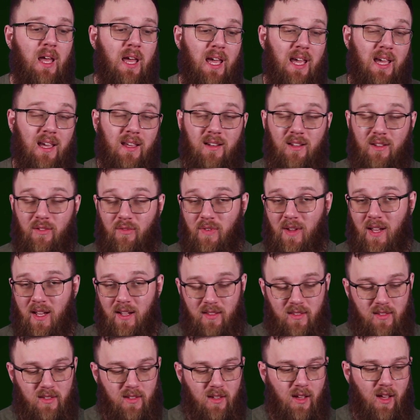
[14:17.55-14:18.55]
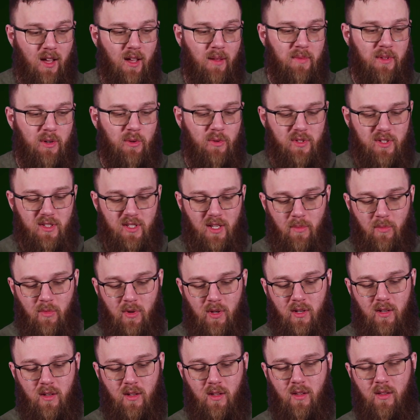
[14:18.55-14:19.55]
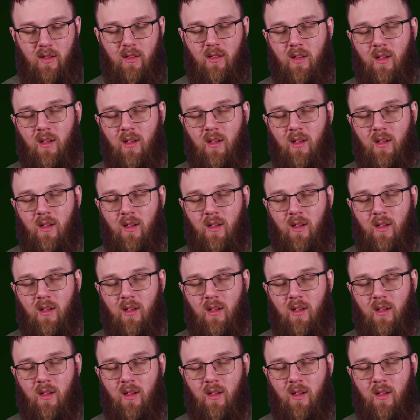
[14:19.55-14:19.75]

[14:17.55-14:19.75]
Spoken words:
And in fact, there was someone,